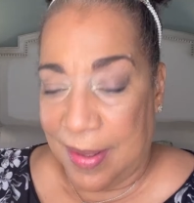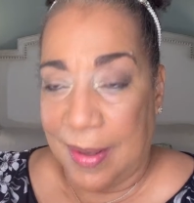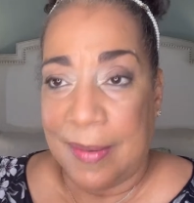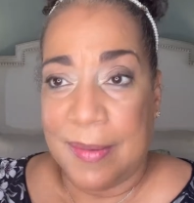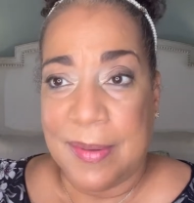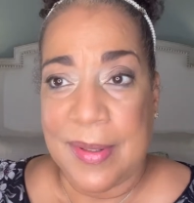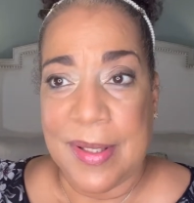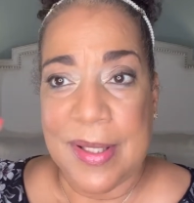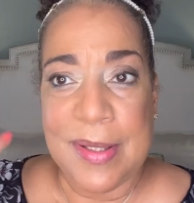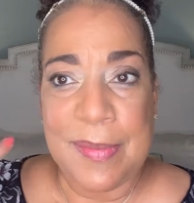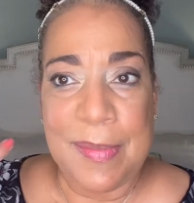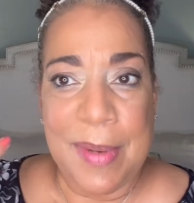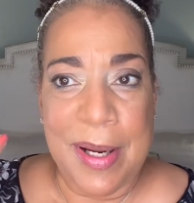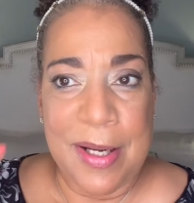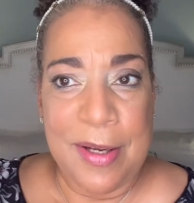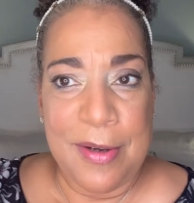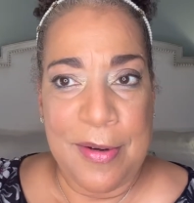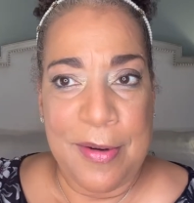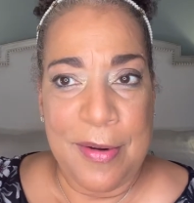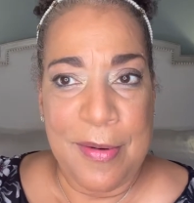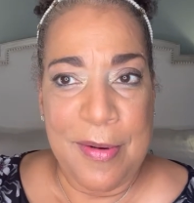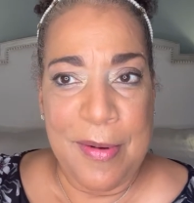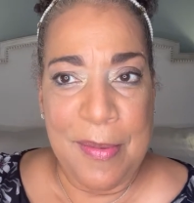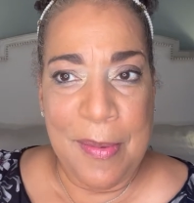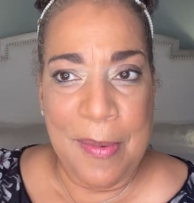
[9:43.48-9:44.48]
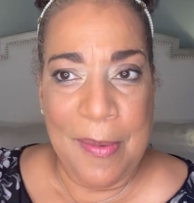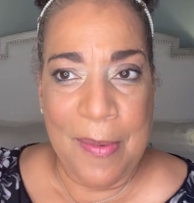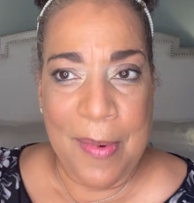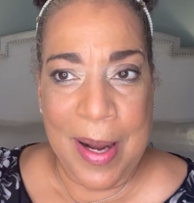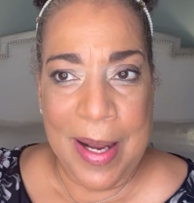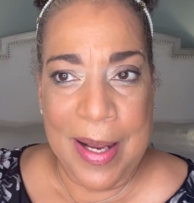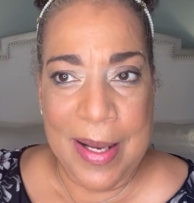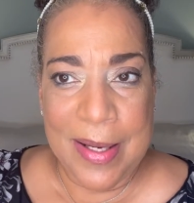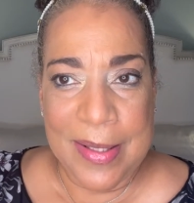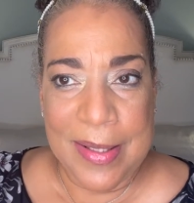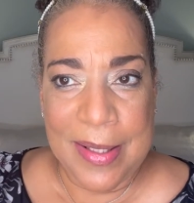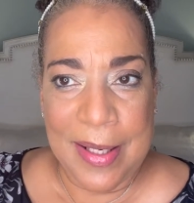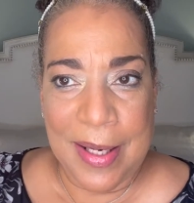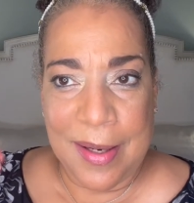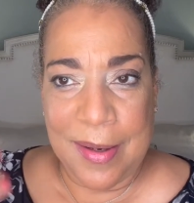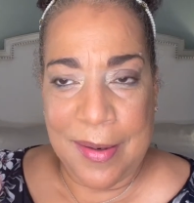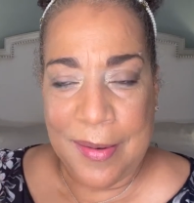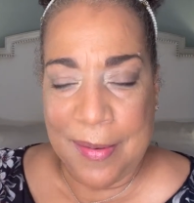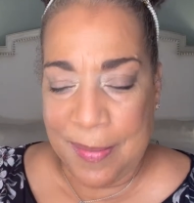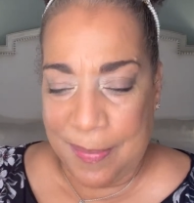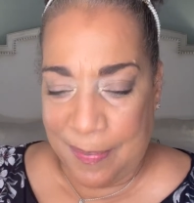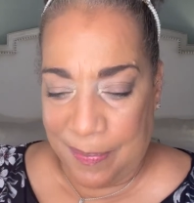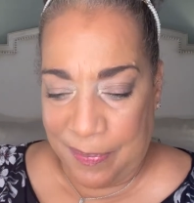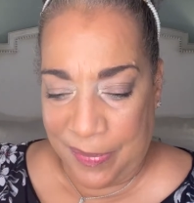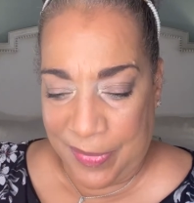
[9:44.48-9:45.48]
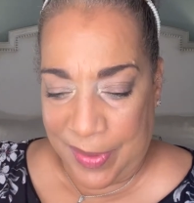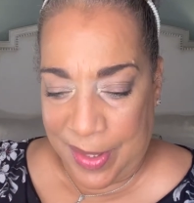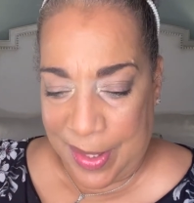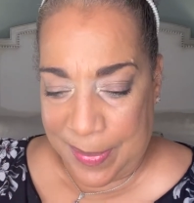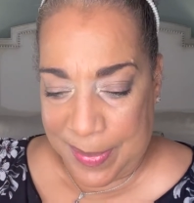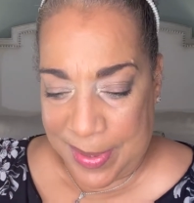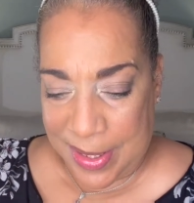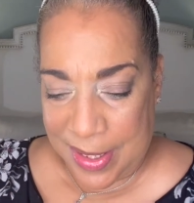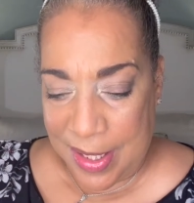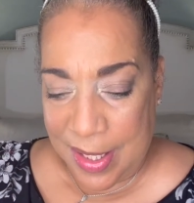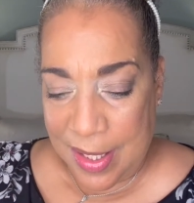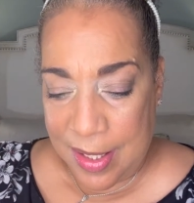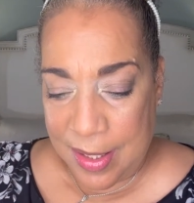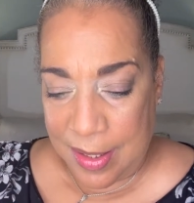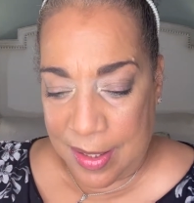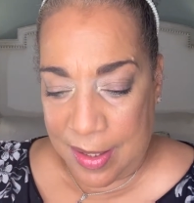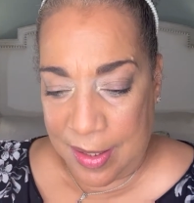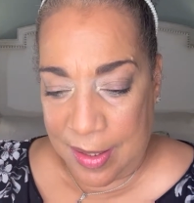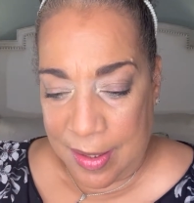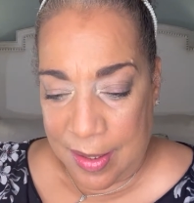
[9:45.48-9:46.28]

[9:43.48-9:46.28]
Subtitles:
This is my new YSL lipstick.